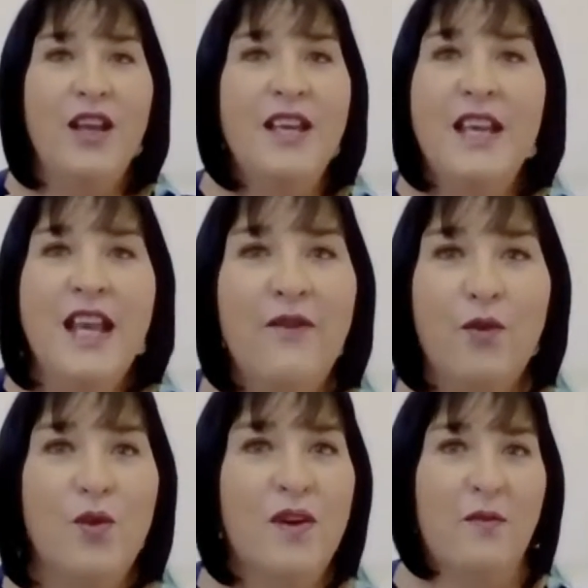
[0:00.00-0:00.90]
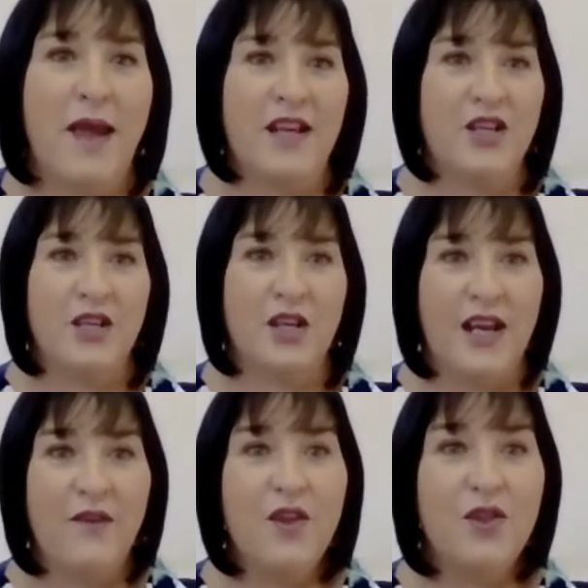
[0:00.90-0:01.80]
I never would have imagined. I
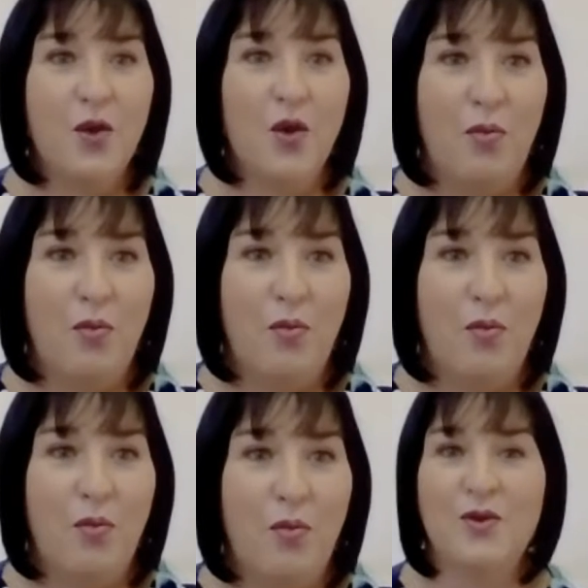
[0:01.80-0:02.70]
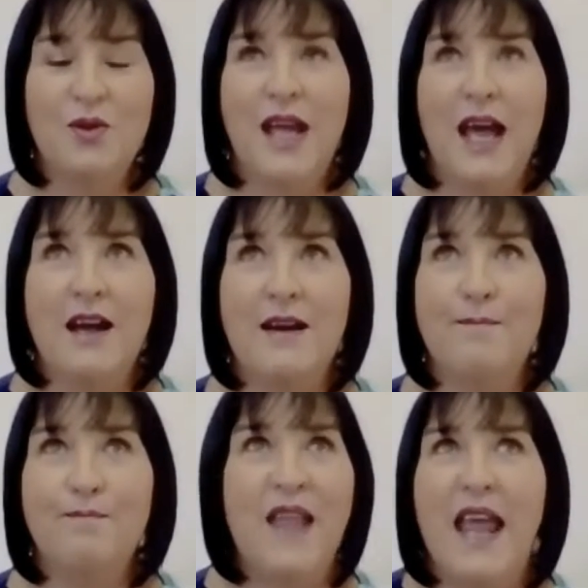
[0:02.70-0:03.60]
never thought possible.
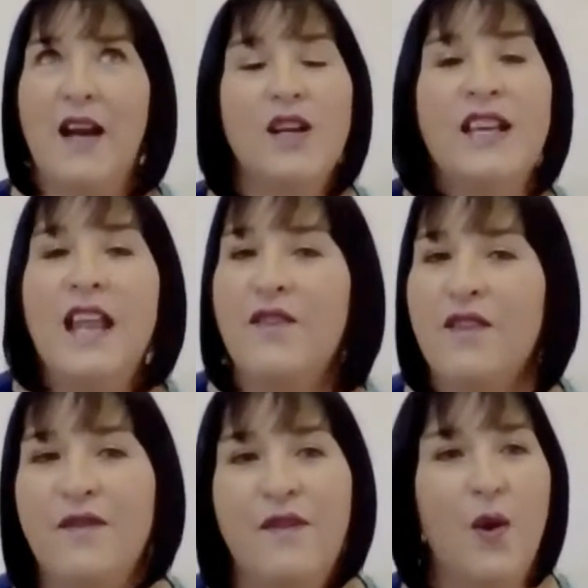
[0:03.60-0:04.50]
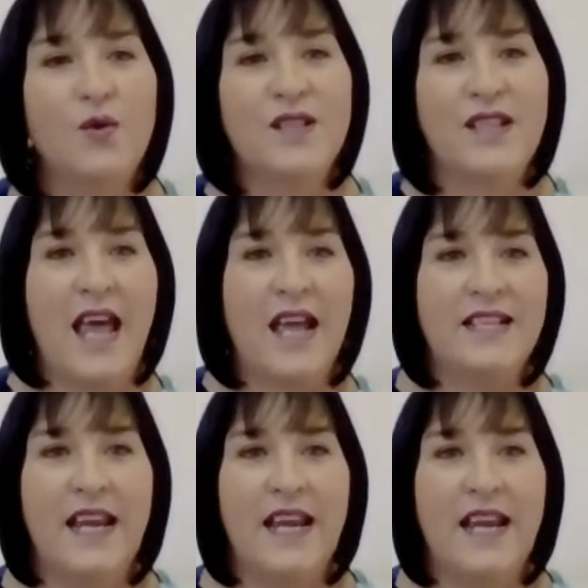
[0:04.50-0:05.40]
And I'd never felt
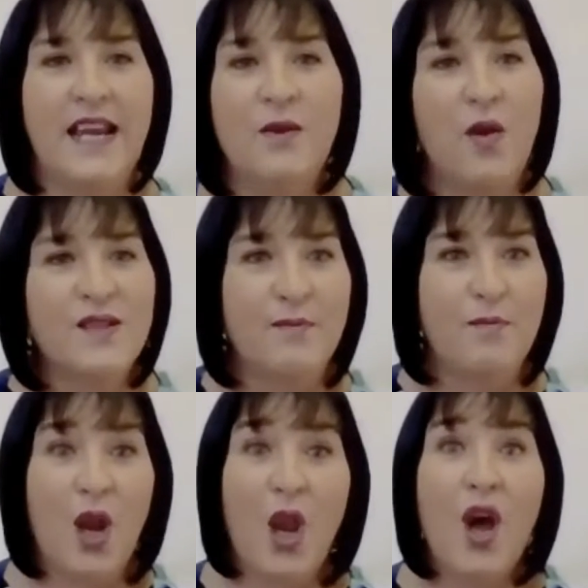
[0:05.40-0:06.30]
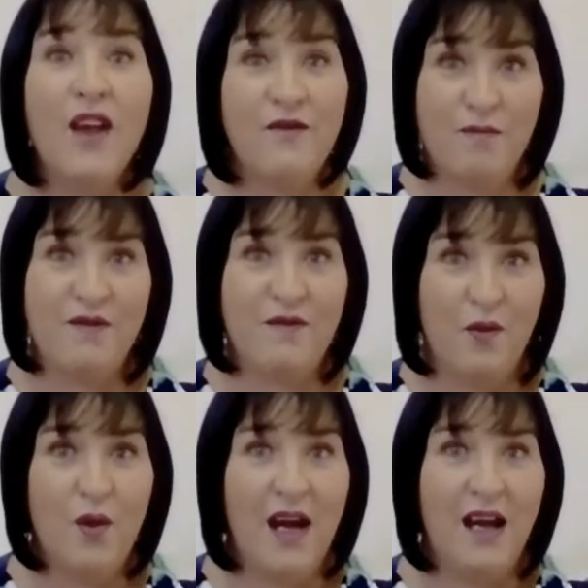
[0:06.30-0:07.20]
that anywhere else in my life
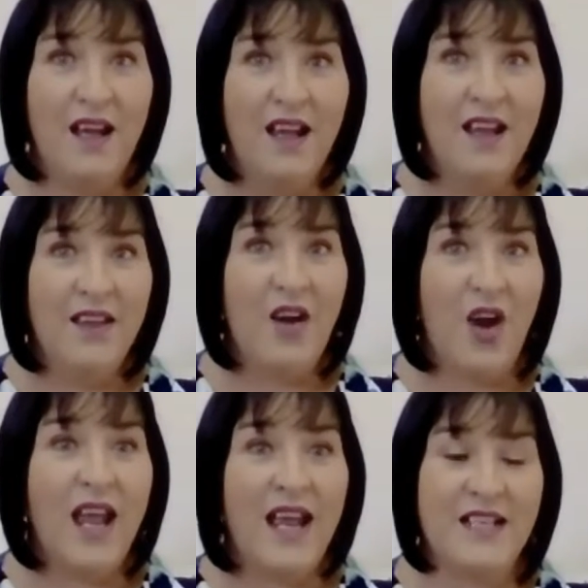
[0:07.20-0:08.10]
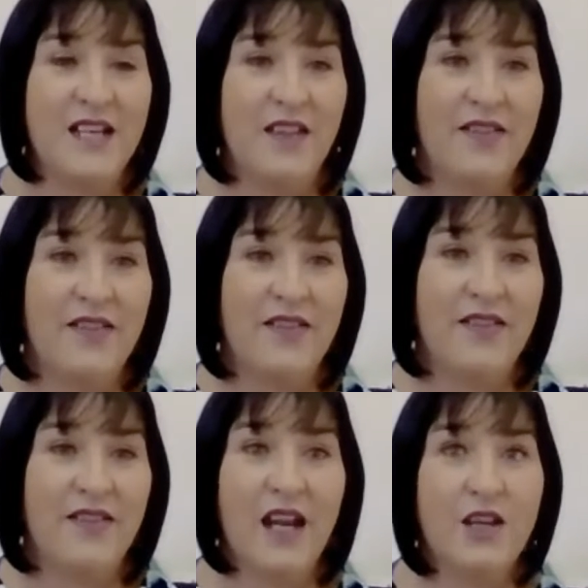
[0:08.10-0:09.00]
before. I had done
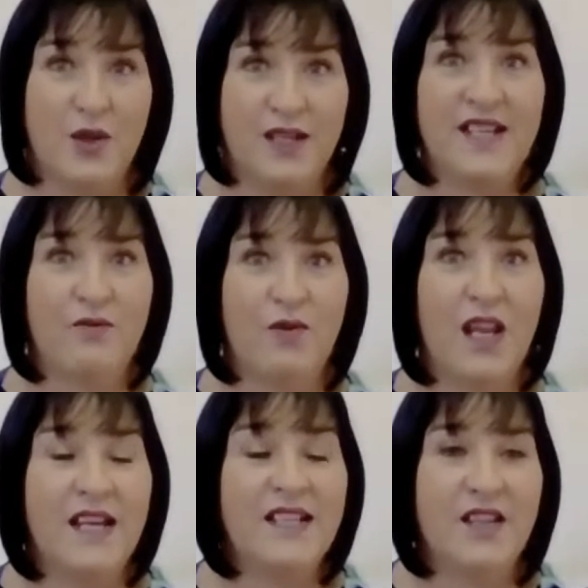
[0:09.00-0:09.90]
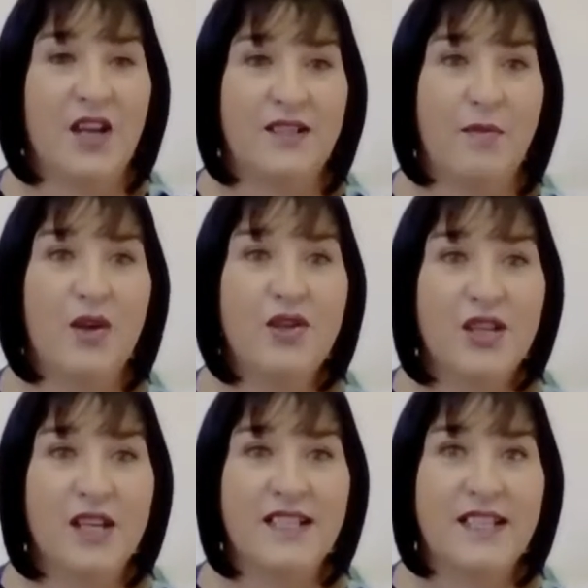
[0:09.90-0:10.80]
that creatrix and released those
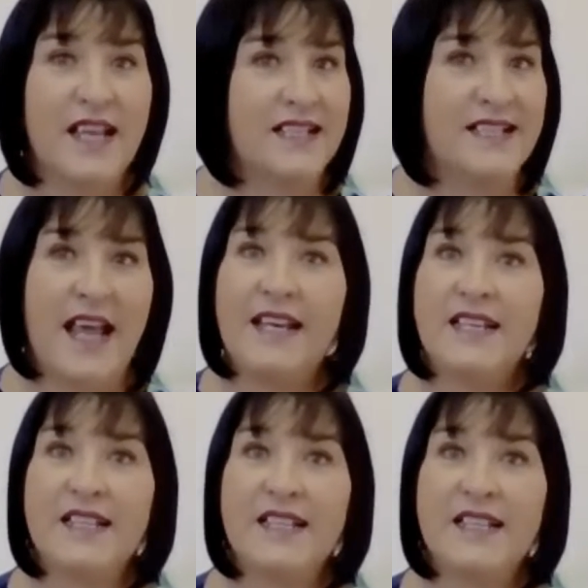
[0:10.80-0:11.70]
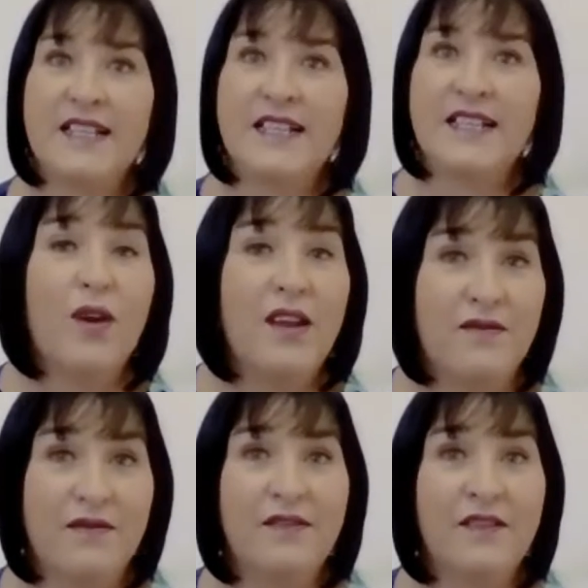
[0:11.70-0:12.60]
emotions, that sadness and that
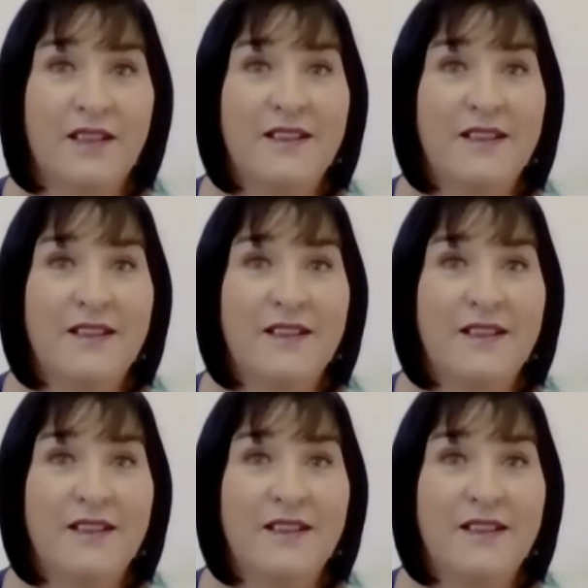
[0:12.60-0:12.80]
grief.